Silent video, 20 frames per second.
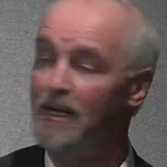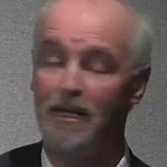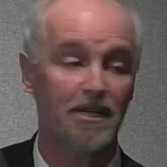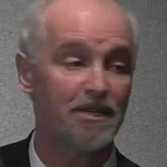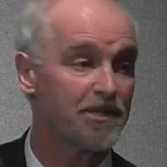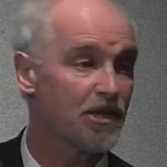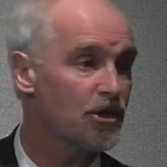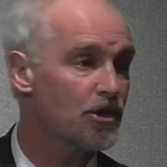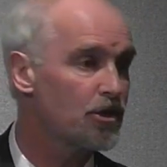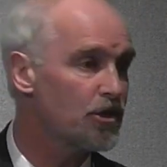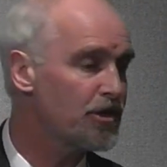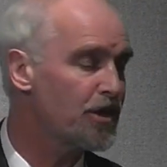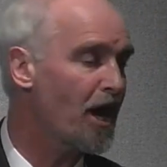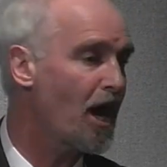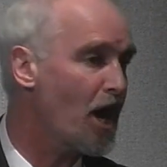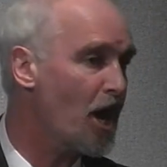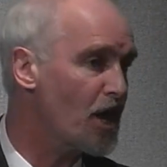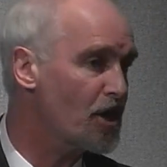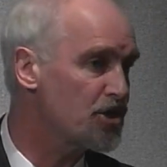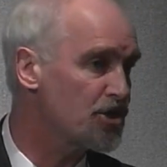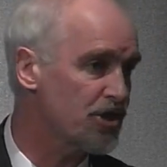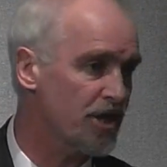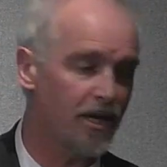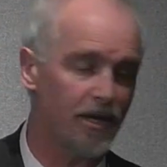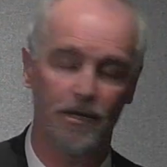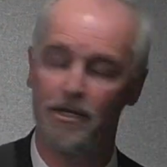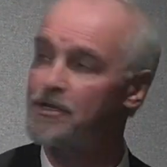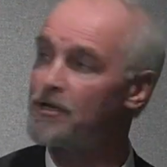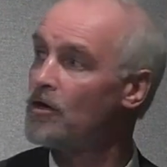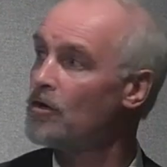So good hygiene
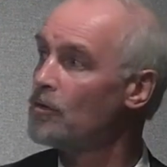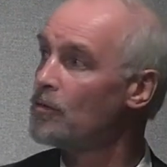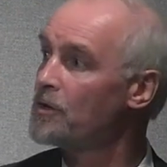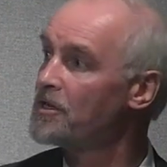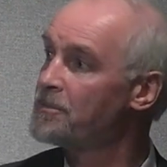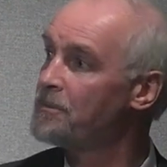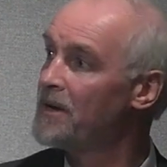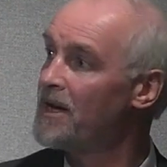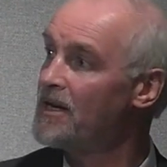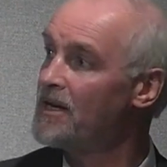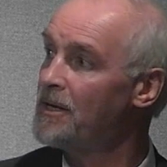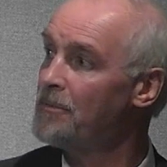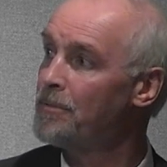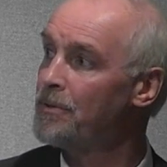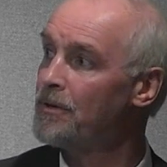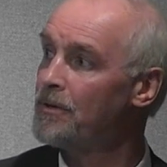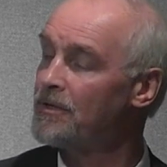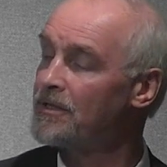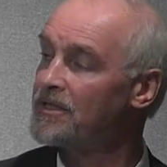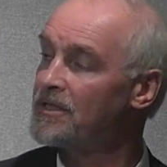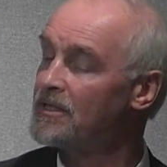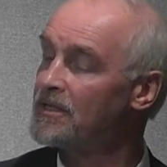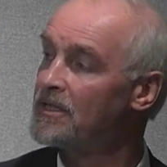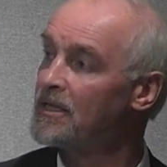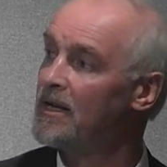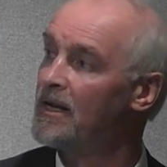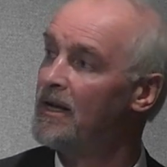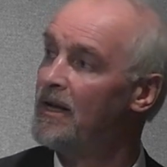has always been important.